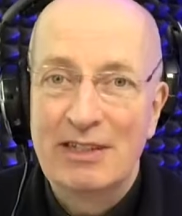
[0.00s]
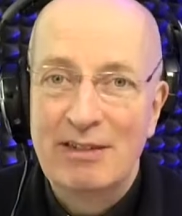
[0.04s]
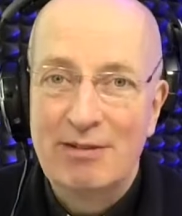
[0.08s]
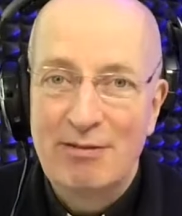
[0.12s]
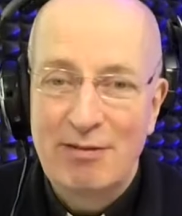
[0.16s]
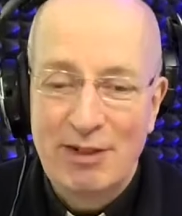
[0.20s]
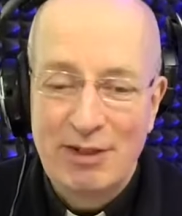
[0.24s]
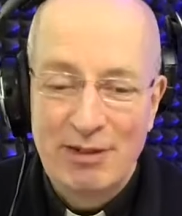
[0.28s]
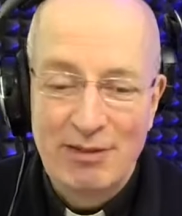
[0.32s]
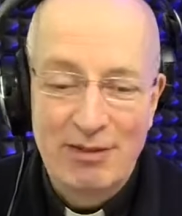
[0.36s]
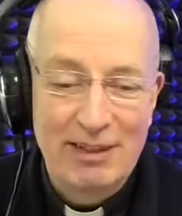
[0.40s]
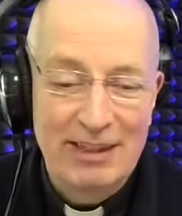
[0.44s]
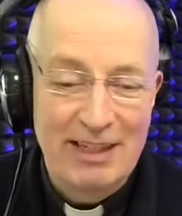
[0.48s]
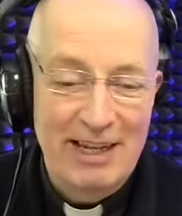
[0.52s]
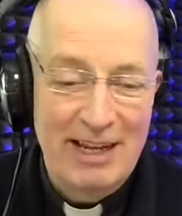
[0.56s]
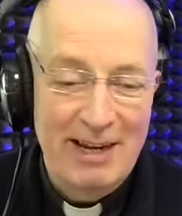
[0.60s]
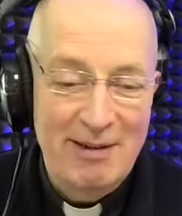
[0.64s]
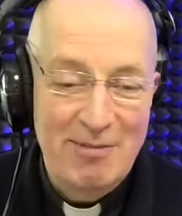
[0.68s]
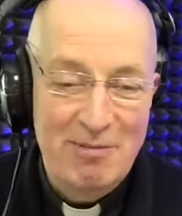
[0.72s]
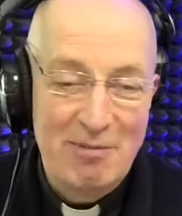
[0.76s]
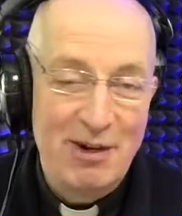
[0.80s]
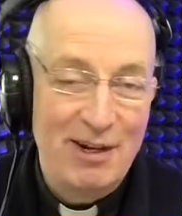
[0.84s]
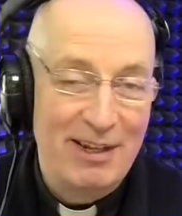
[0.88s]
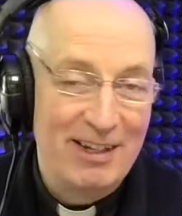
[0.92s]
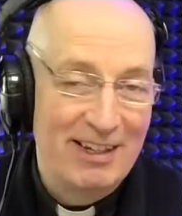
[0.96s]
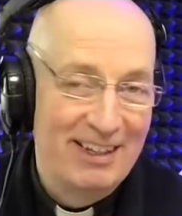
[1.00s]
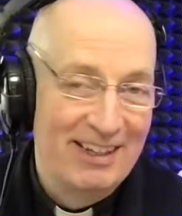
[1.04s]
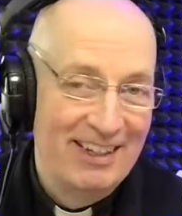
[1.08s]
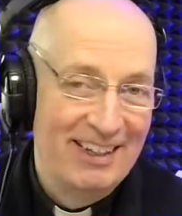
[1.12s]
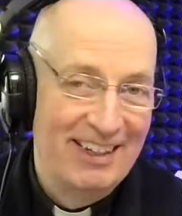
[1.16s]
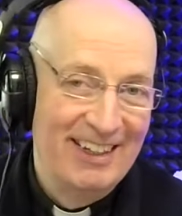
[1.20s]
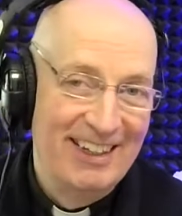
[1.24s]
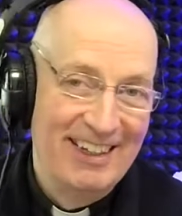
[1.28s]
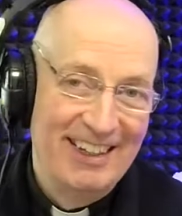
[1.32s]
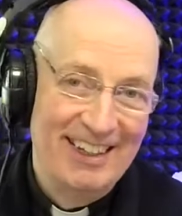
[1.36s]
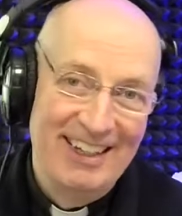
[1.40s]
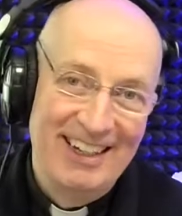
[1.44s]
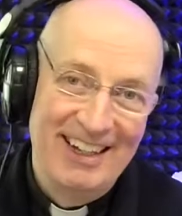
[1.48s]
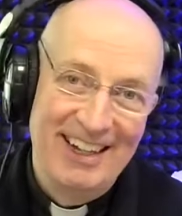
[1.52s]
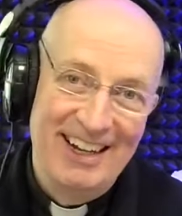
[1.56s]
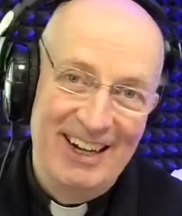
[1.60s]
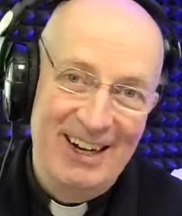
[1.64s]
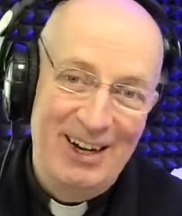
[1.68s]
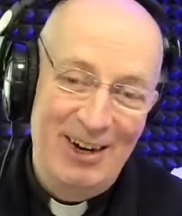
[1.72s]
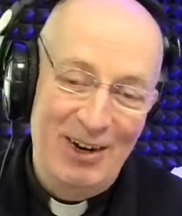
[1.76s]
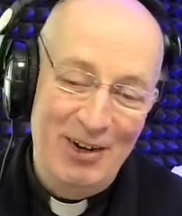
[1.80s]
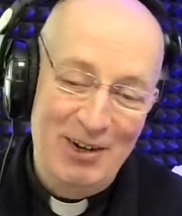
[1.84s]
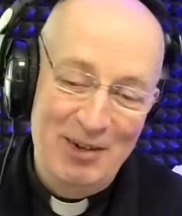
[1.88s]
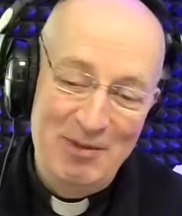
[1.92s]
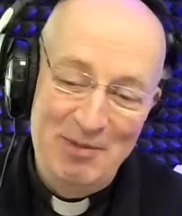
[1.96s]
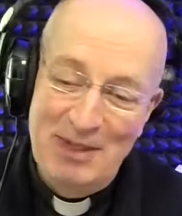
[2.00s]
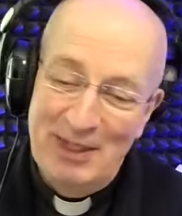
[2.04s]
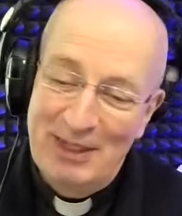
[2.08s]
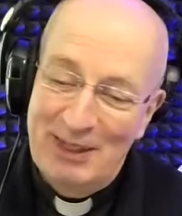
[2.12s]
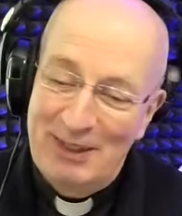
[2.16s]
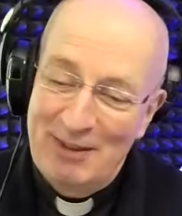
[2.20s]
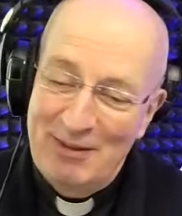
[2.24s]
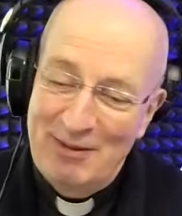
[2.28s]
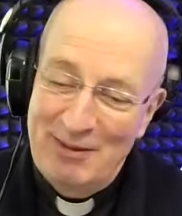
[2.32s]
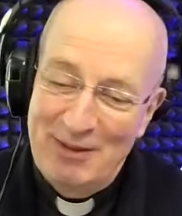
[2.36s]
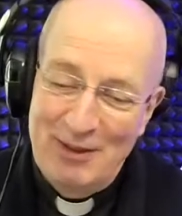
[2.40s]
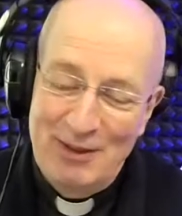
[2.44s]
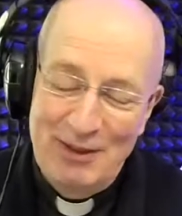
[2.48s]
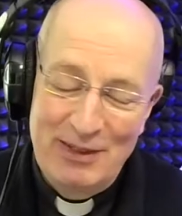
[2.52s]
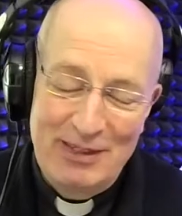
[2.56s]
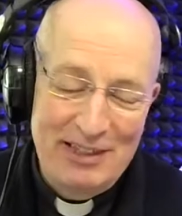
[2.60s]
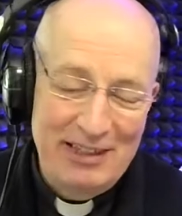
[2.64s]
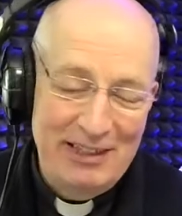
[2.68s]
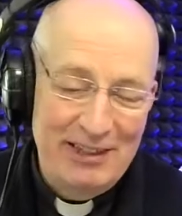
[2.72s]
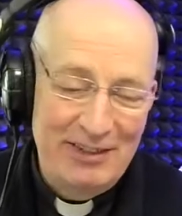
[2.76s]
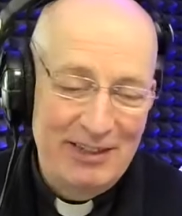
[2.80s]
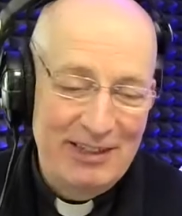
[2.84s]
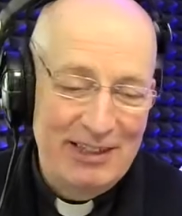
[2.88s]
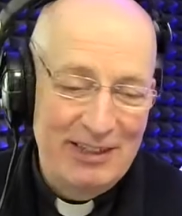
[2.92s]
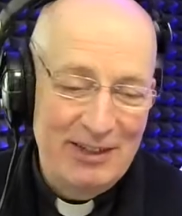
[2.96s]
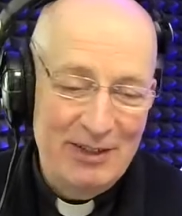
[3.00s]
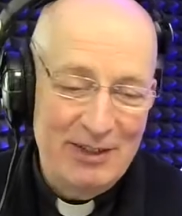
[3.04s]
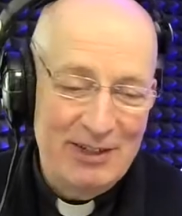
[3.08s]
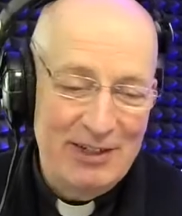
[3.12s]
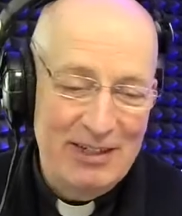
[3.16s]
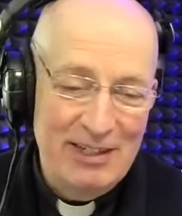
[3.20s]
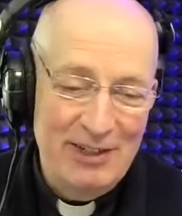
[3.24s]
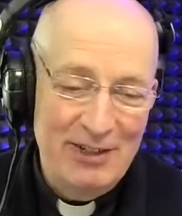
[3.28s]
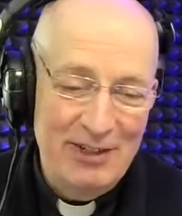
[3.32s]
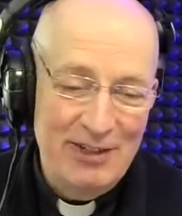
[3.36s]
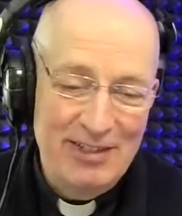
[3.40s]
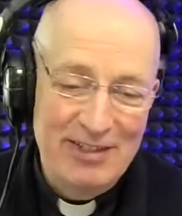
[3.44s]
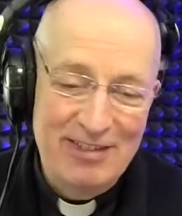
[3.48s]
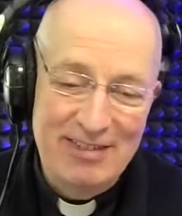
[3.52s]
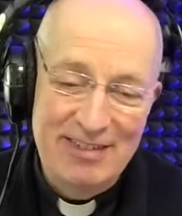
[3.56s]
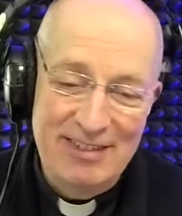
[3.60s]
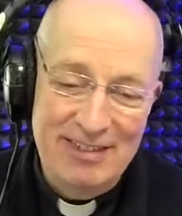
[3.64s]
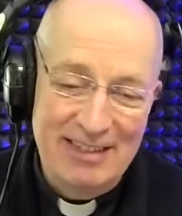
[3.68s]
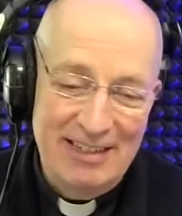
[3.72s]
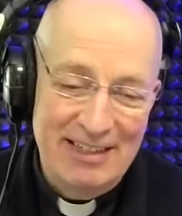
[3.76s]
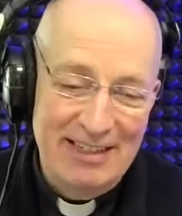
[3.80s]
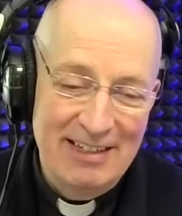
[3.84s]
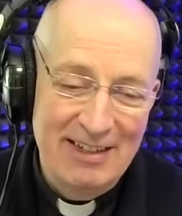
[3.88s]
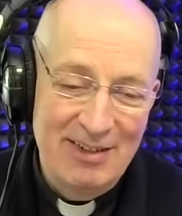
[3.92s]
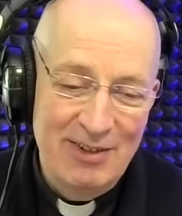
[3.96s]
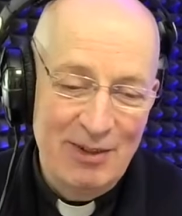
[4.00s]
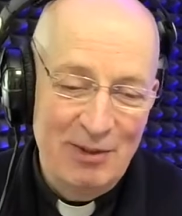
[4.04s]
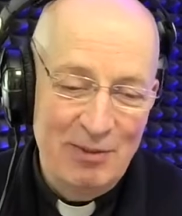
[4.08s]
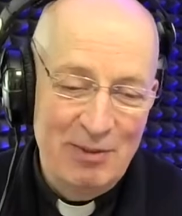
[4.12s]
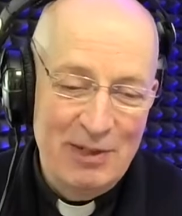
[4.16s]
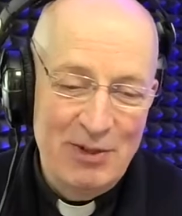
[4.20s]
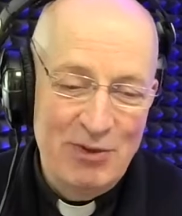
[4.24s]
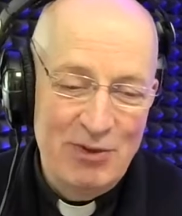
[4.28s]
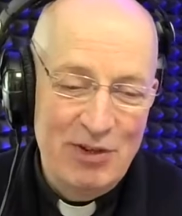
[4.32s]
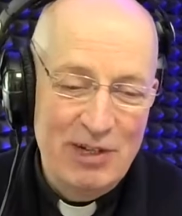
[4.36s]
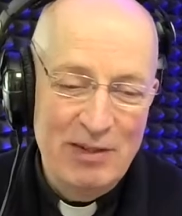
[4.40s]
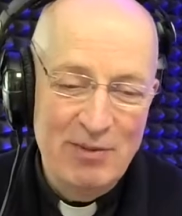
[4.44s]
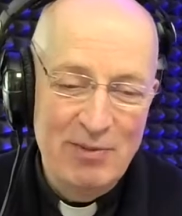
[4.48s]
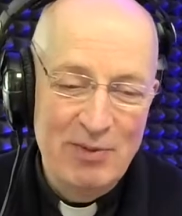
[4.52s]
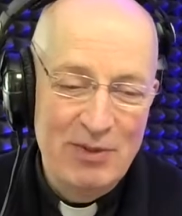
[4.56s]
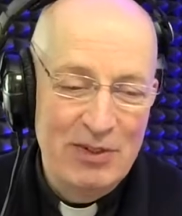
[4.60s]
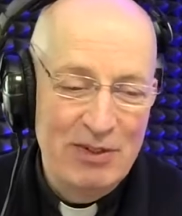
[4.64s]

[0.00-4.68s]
in front of a camera or a microphone in a radio station in all my dreams,